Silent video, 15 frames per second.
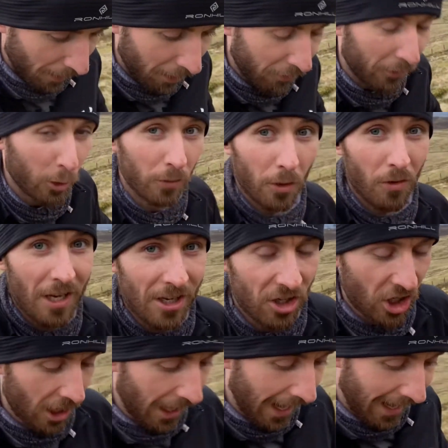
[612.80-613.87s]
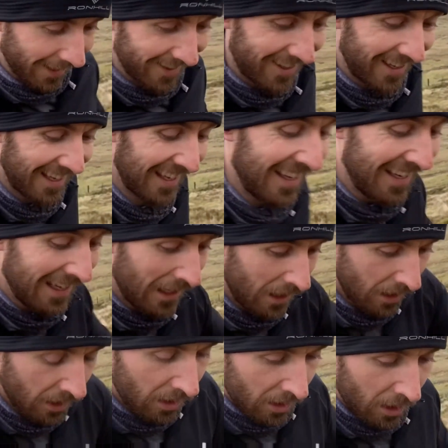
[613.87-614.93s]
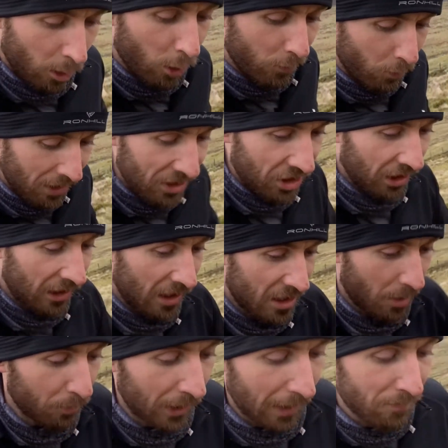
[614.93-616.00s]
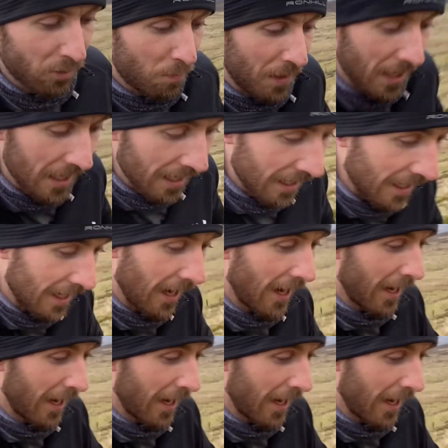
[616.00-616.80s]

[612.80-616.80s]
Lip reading: an overreach, and overreaching can sometimes be